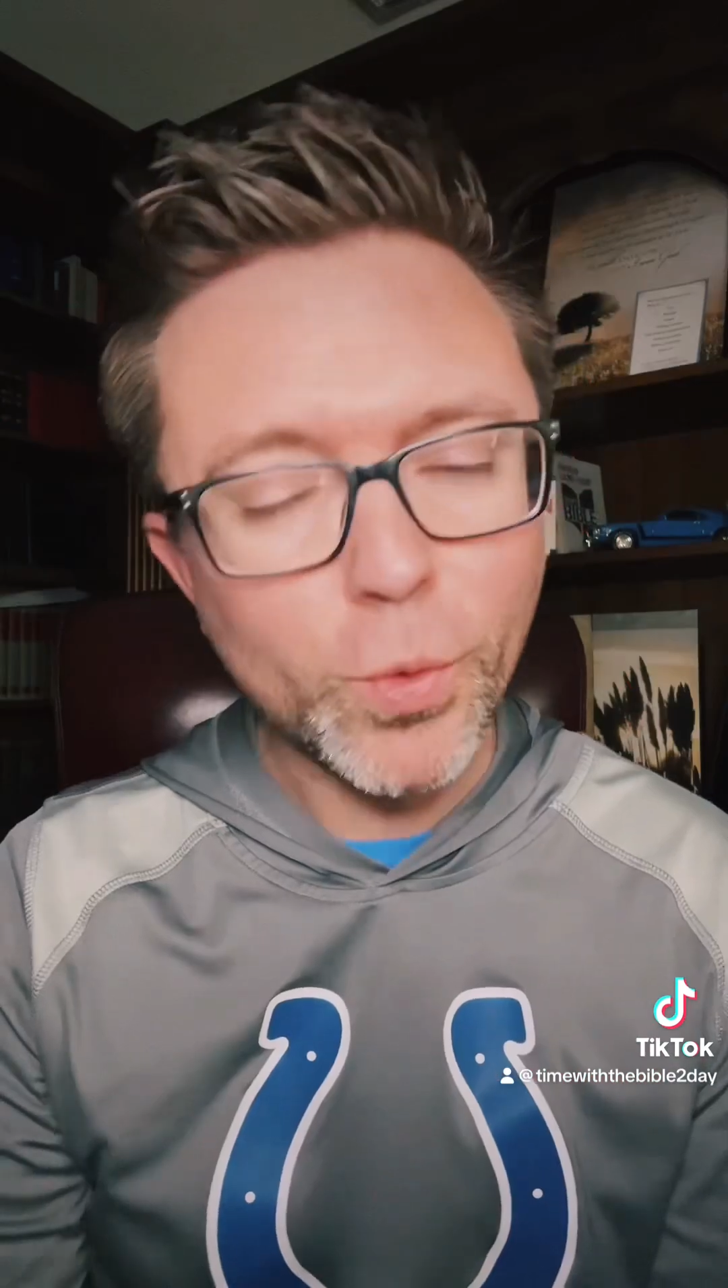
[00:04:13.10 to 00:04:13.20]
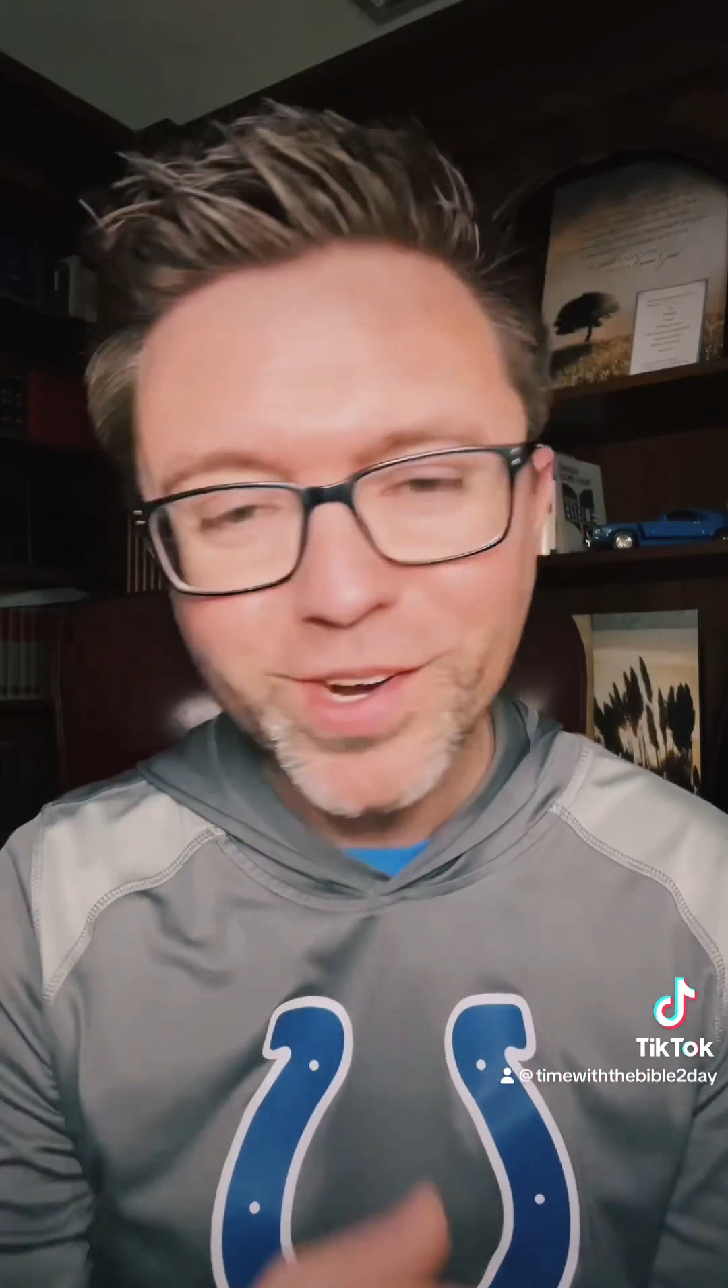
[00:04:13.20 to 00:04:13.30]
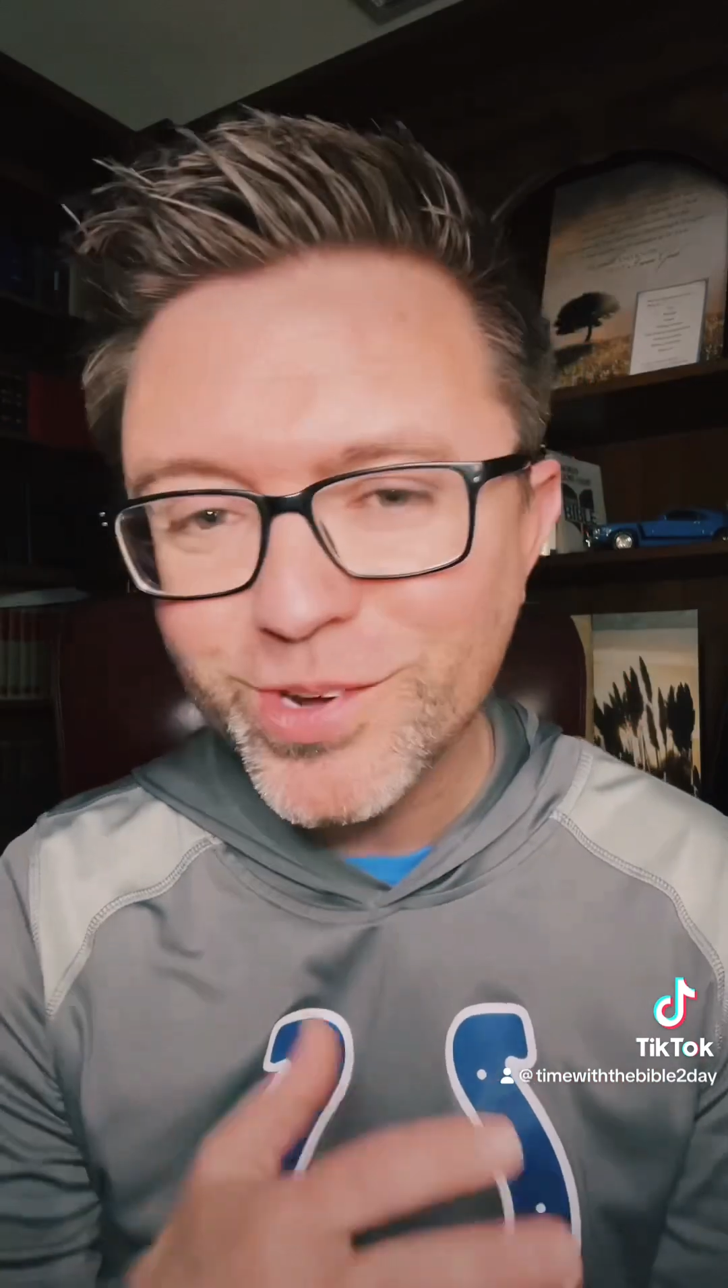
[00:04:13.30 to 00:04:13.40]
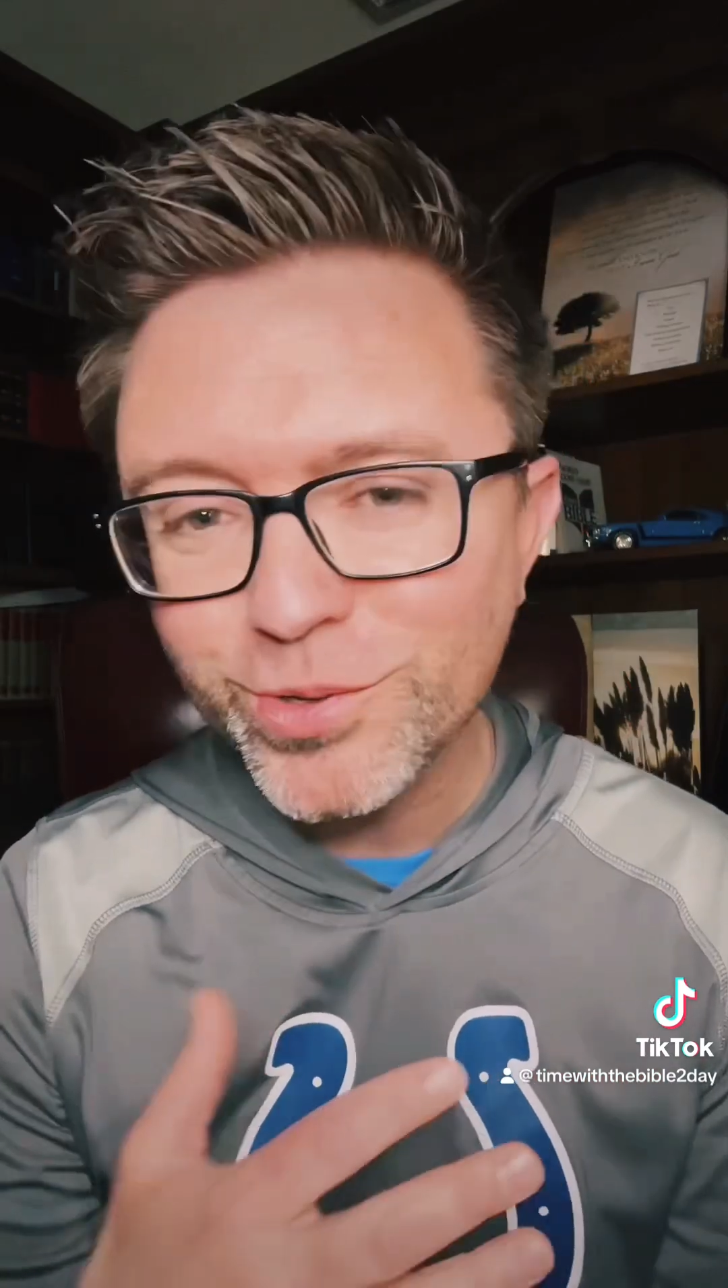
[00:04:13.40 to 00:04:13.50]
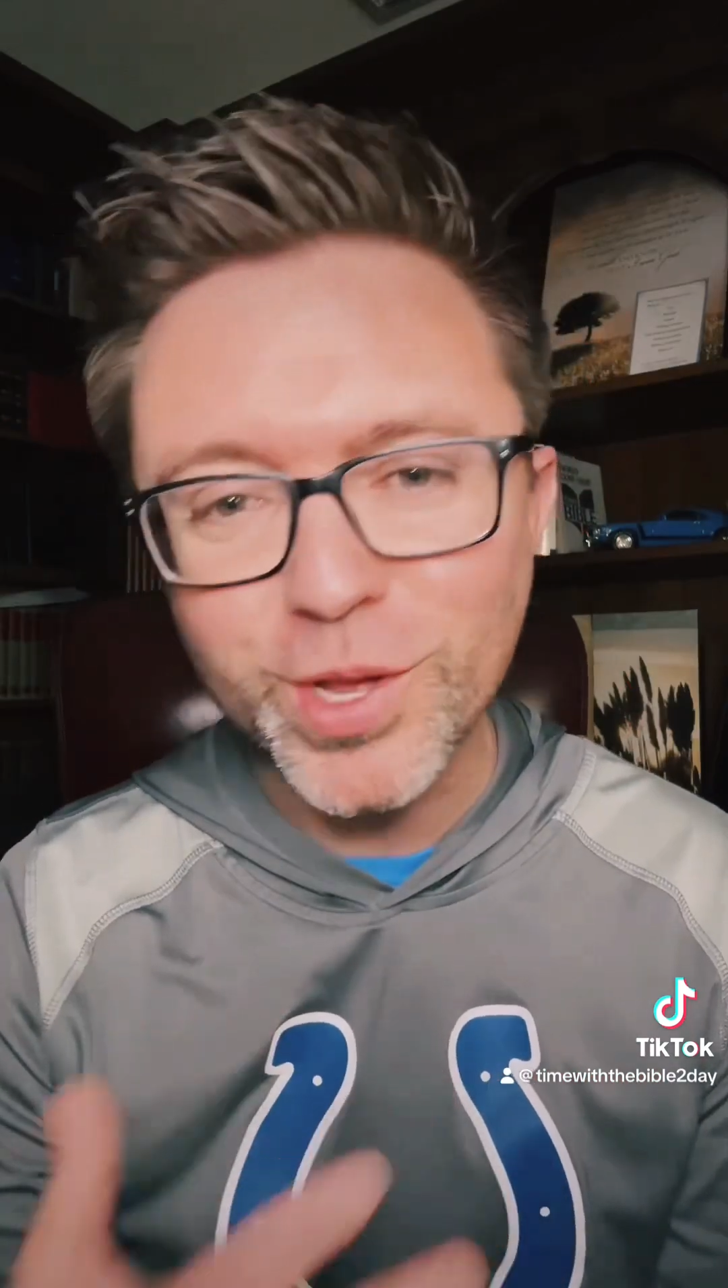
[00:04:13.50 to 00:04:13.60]

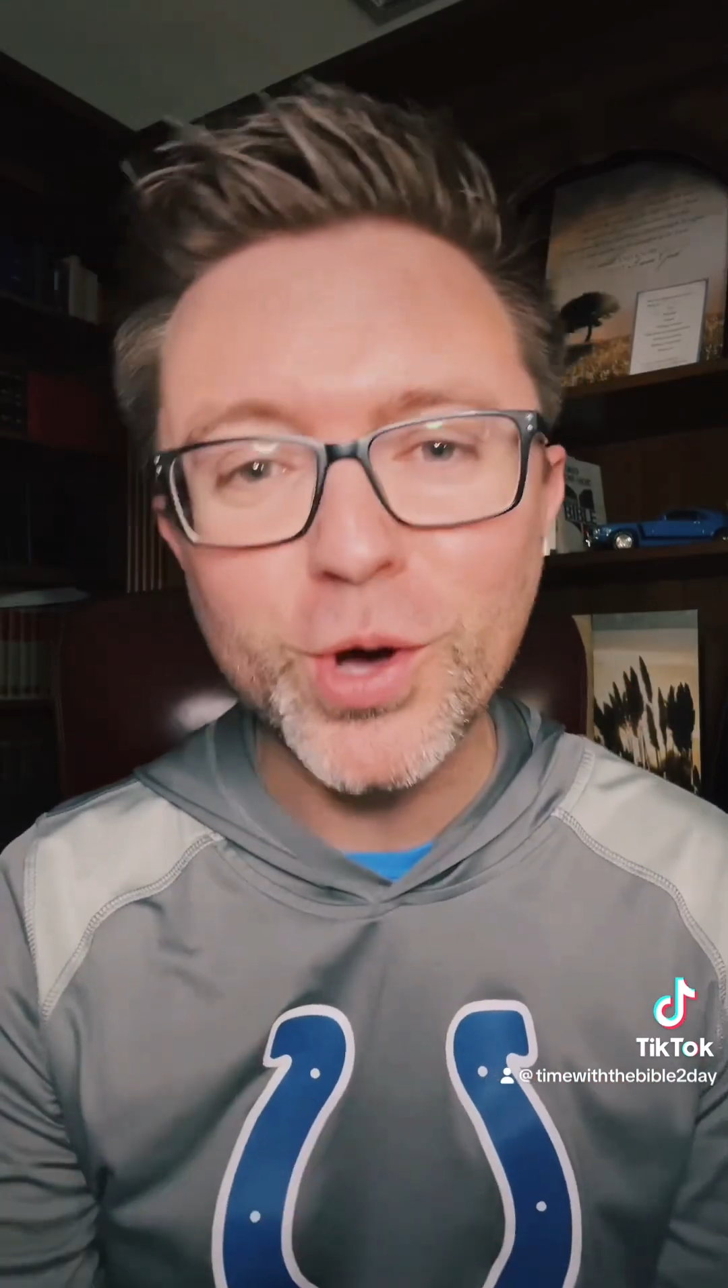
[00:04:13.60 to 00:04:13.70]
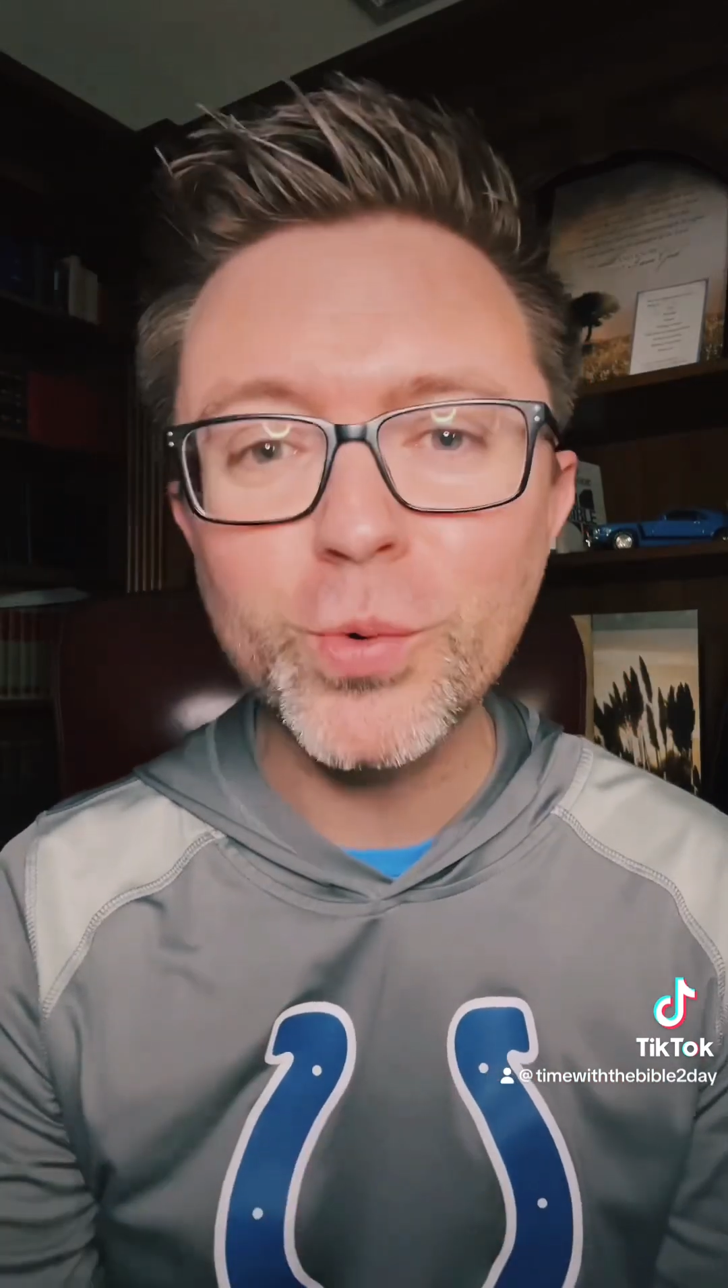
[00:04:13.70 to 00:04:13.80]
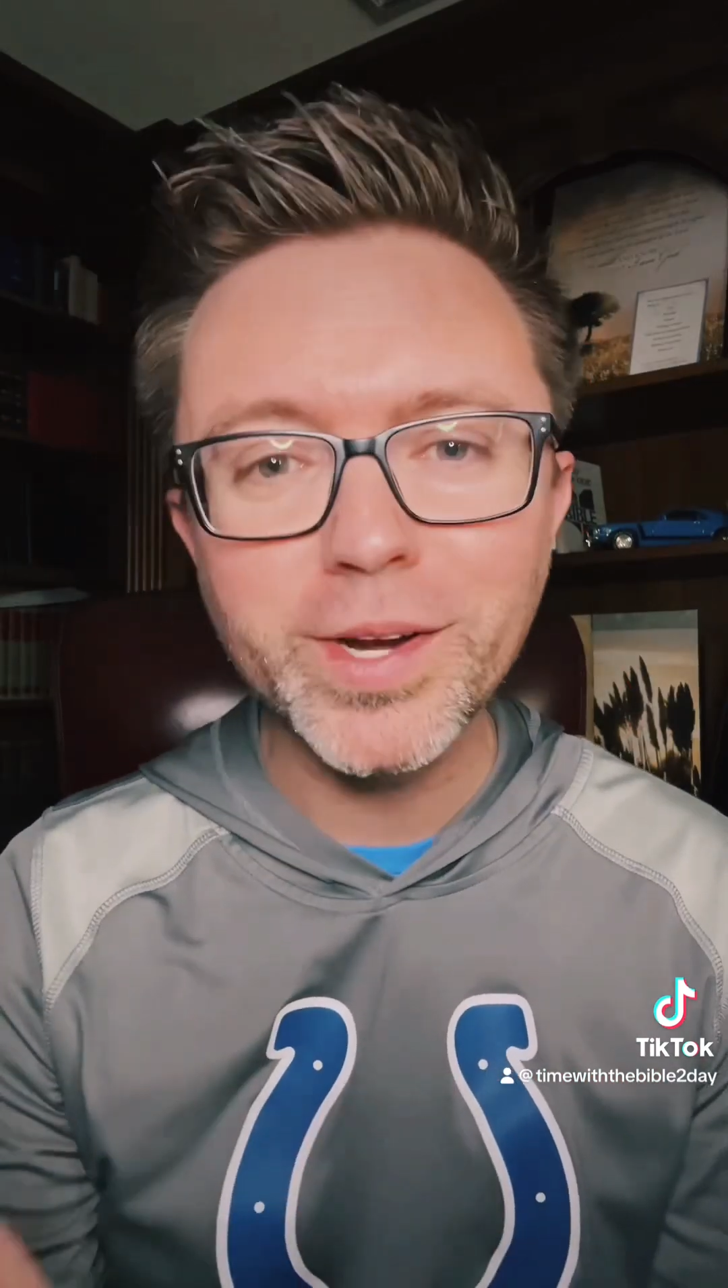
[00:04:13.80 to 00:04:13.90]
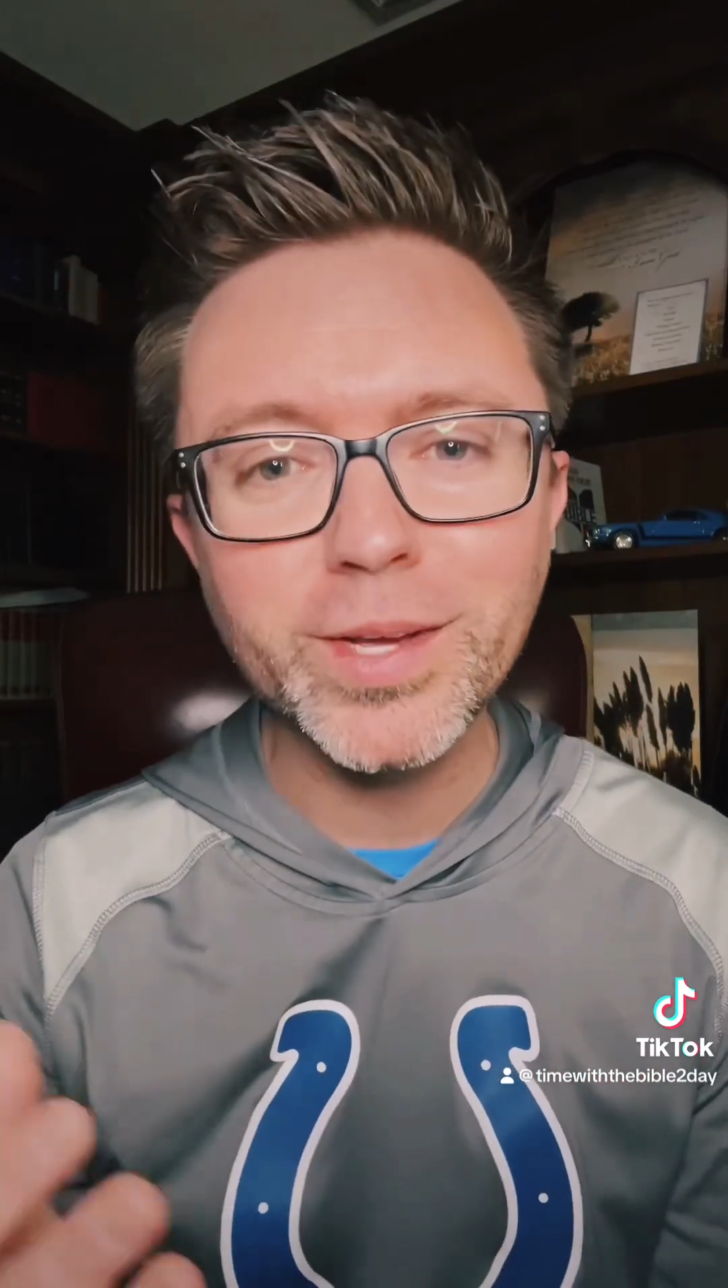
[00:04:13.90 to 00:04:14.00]
one will know when